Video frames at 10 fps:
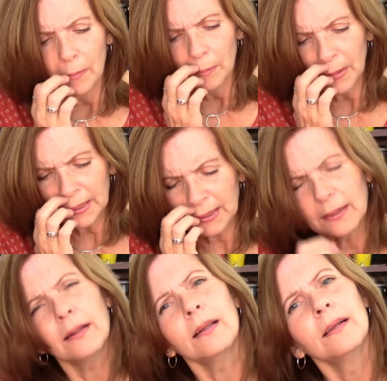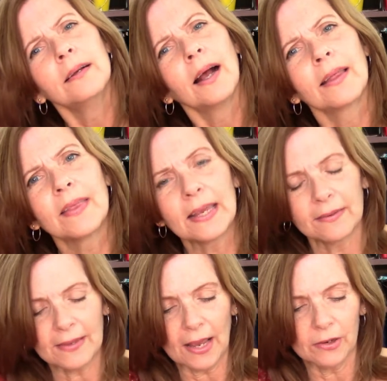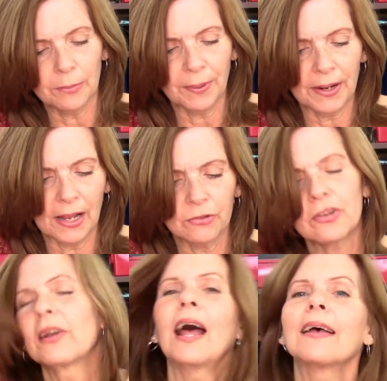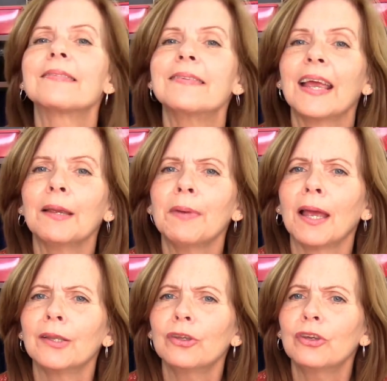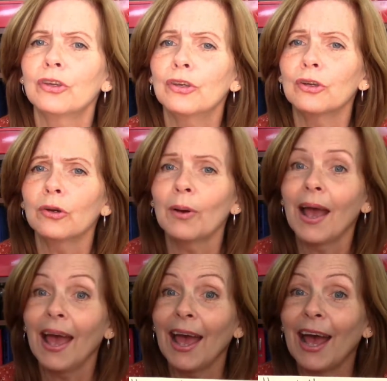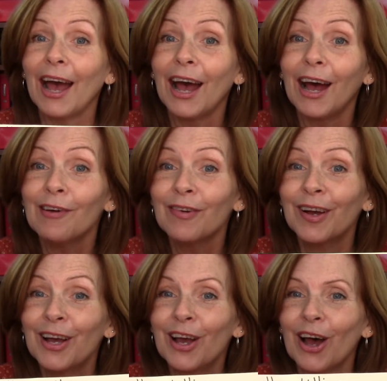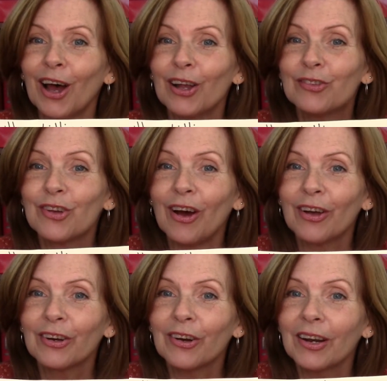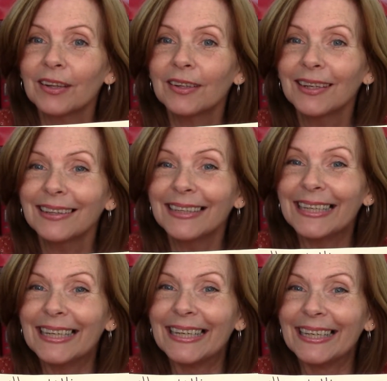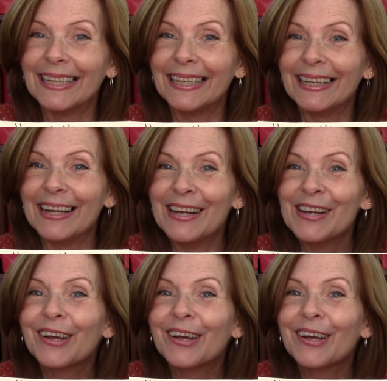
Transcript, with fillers: McGill, I think is how you pronounce your last name, and you have a daughter, Lillian.